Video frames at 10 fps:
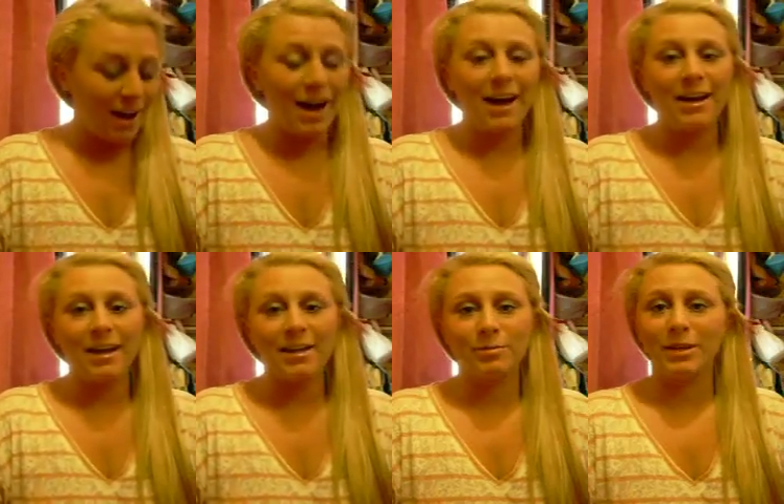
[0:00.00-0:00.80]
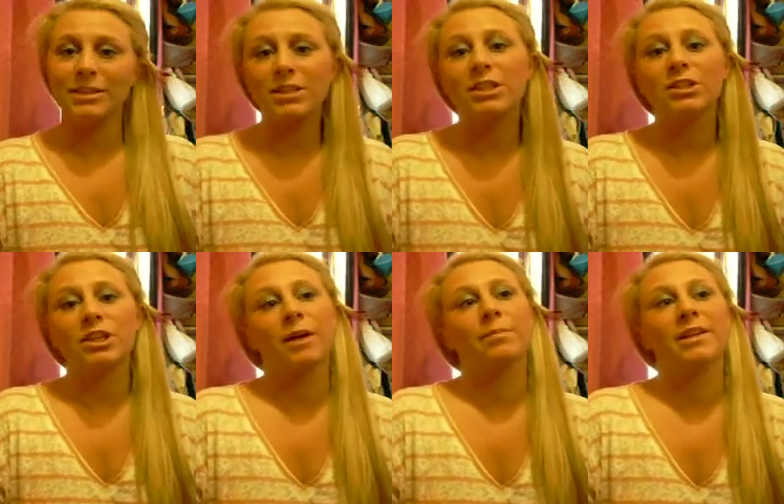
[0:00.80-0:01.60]
I went
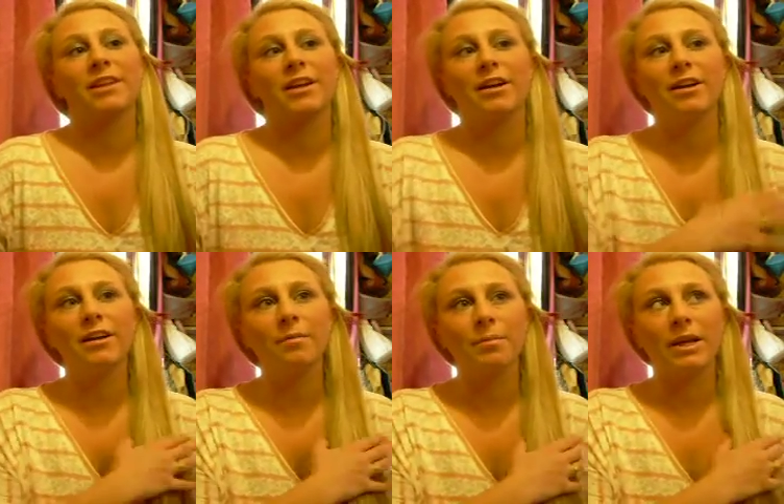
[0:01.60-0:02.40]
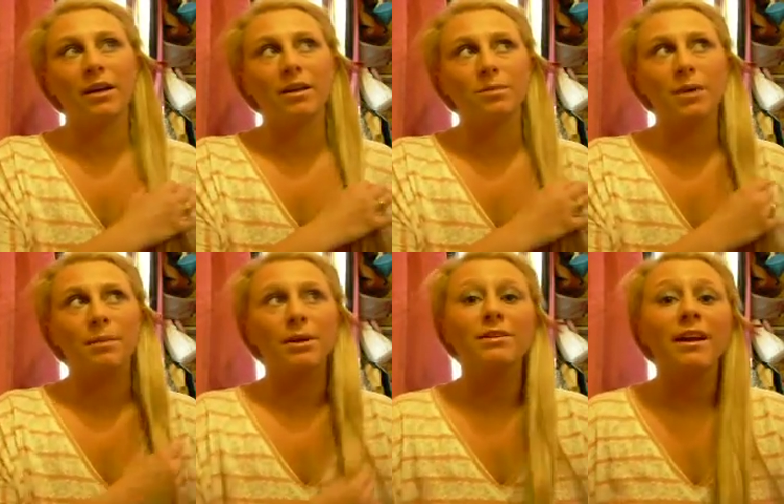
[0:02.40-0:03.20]
shopping there because my
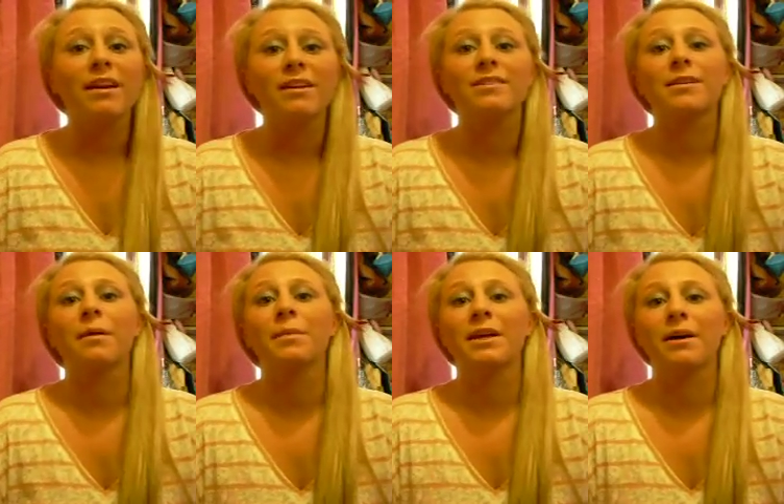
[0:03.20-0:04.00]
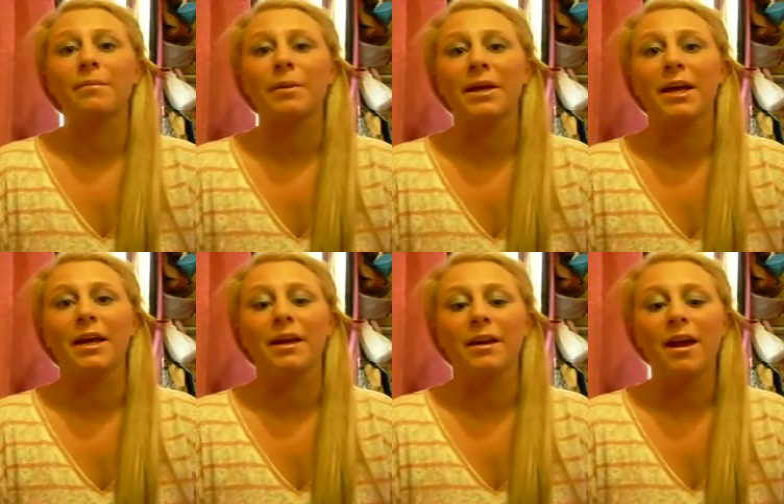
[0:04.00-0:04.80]
birthday is coming up
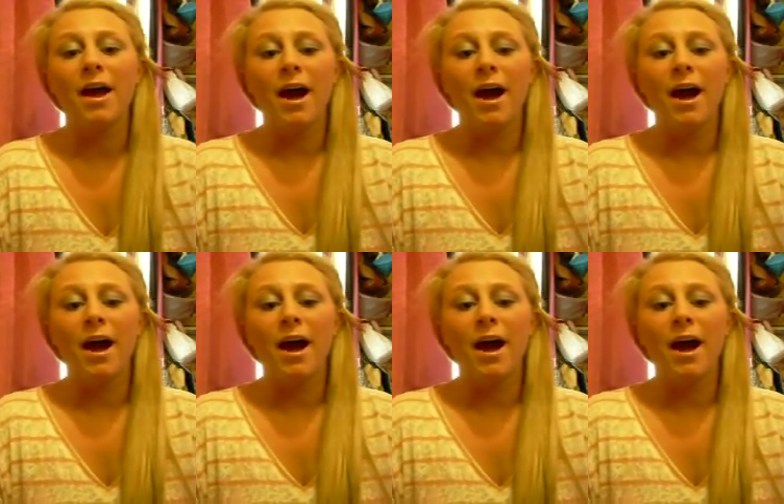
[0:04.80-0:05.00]
and